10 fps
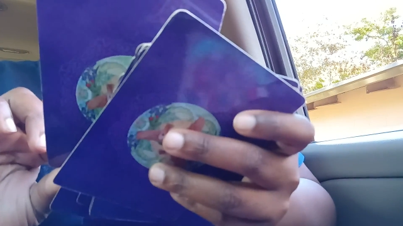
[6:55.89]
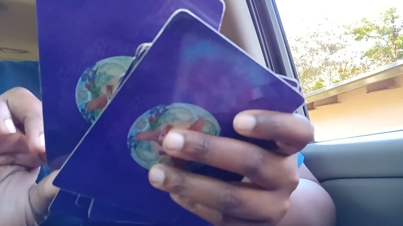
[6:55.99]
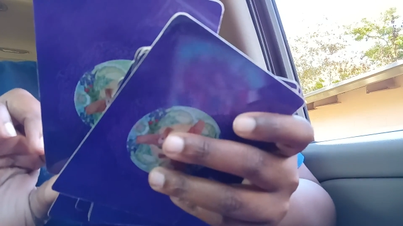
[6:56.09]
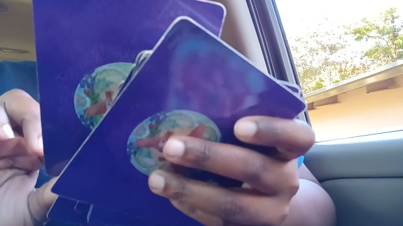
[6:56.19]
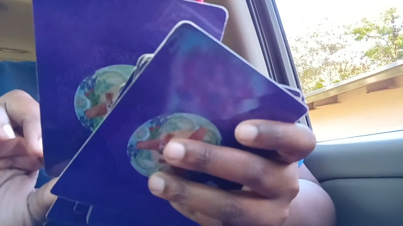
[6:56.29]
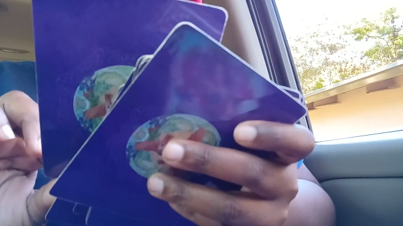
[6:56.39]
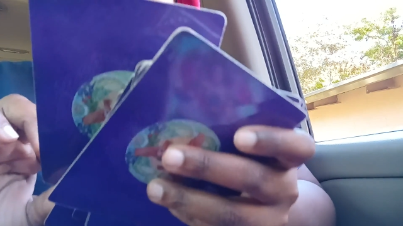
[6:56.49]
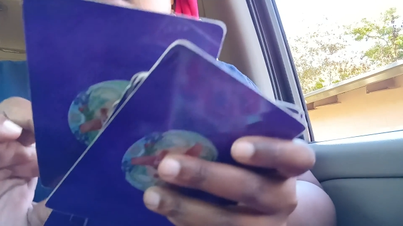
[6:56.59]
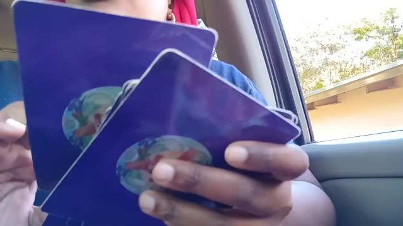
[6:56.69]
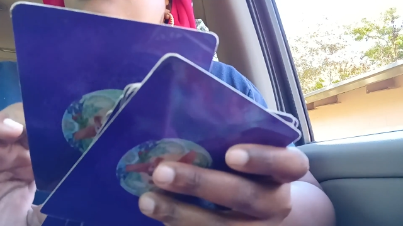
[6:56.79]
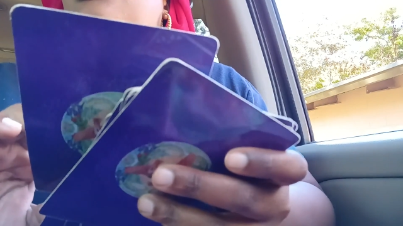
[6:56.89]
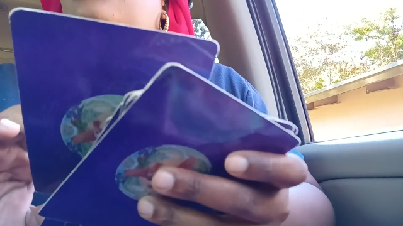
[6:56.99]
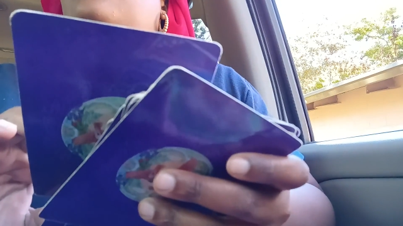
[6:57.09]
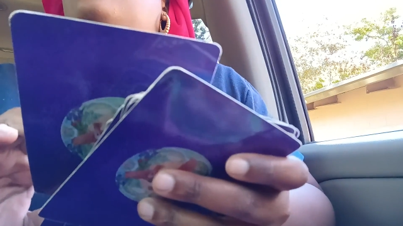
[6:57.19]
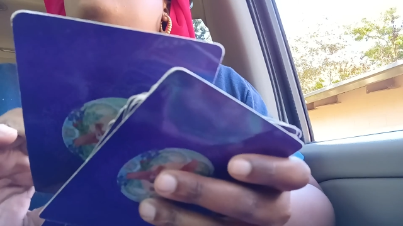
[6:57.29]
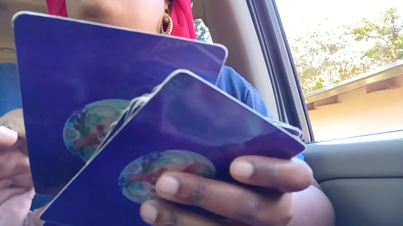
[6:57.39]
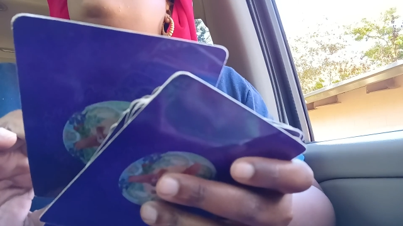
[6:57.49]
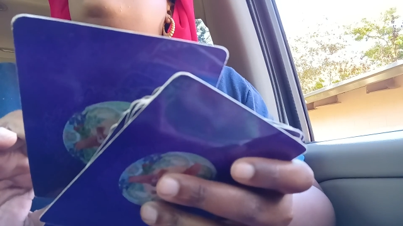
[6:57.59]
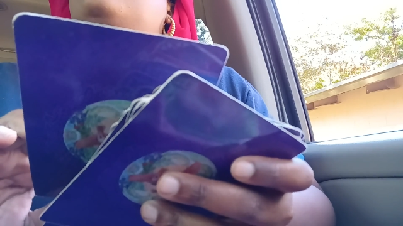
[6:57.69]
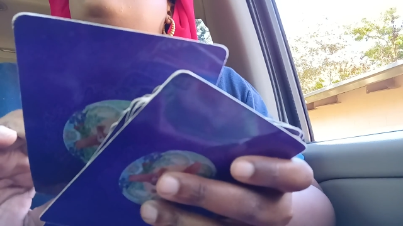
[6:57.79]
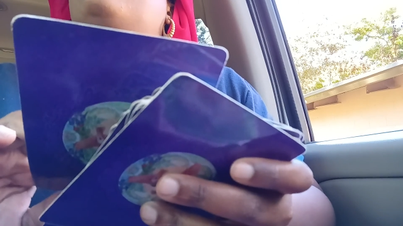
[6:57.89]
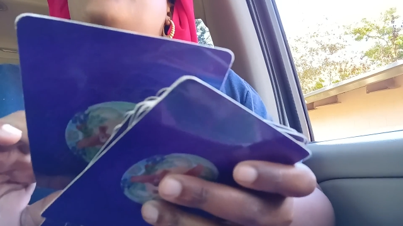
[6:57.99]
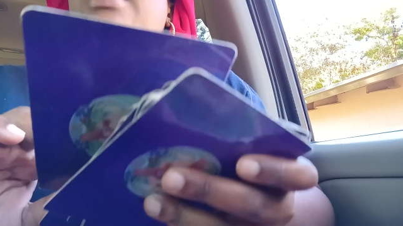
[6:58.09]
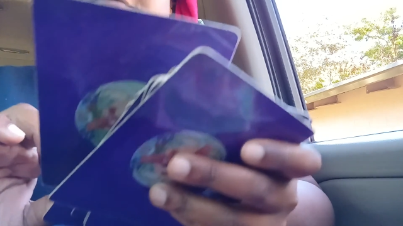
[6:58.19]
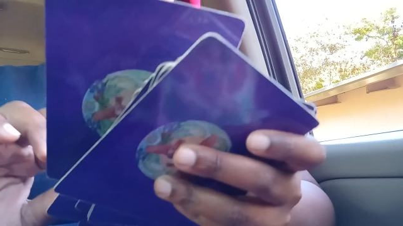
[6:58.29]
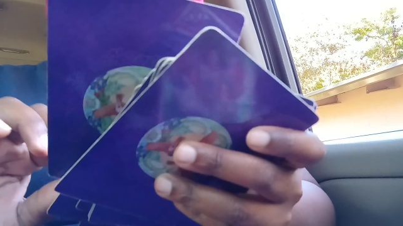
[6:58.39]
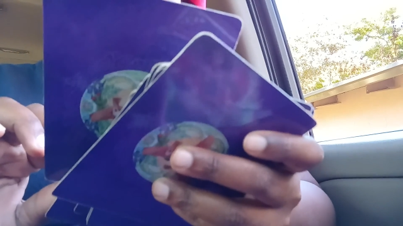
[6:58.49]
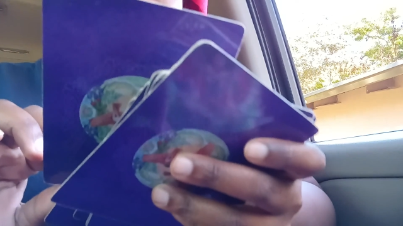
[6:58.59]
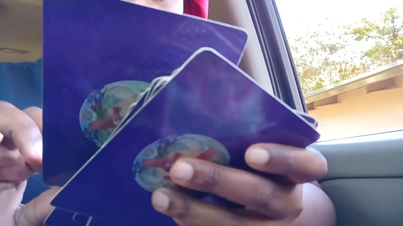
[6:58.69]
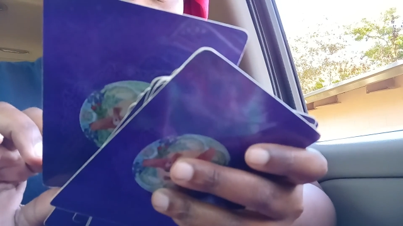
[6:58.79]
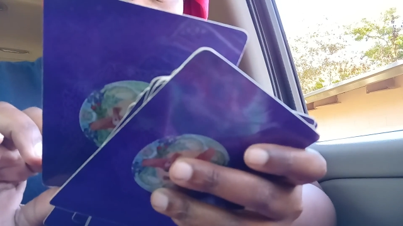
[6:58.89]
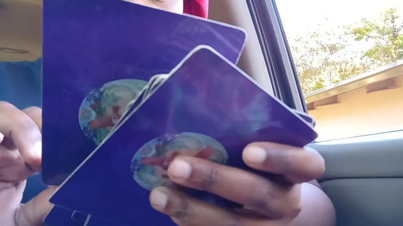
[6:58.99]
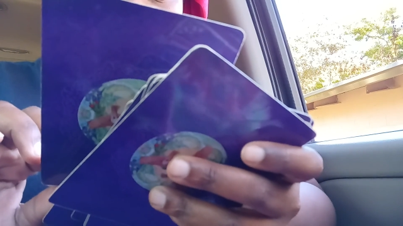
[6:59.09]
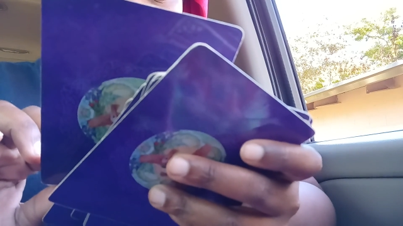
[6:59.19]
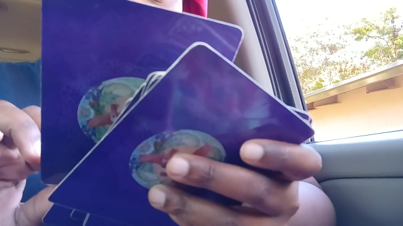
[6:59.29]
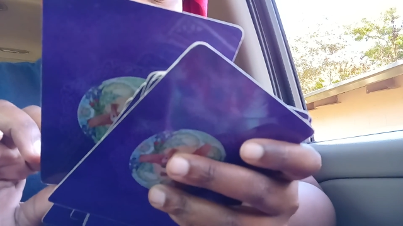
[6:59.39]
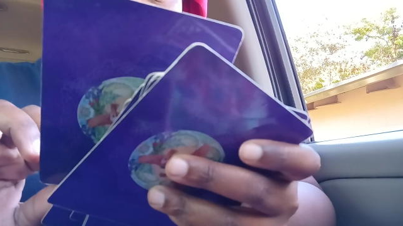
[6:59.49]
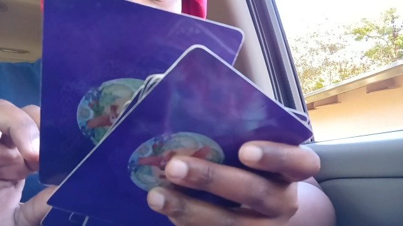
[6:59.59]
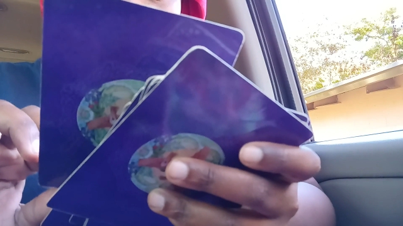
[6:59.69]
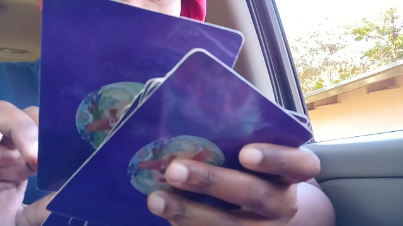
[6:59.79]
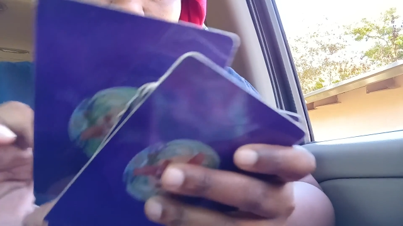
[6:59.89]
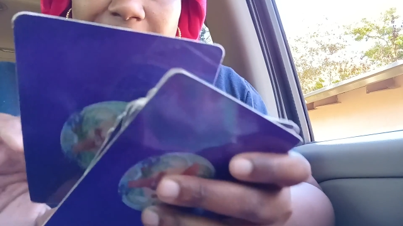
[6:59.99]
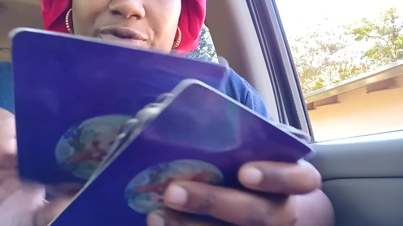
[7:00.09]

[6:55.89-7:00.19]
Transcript: Nobody's mouth can be seen.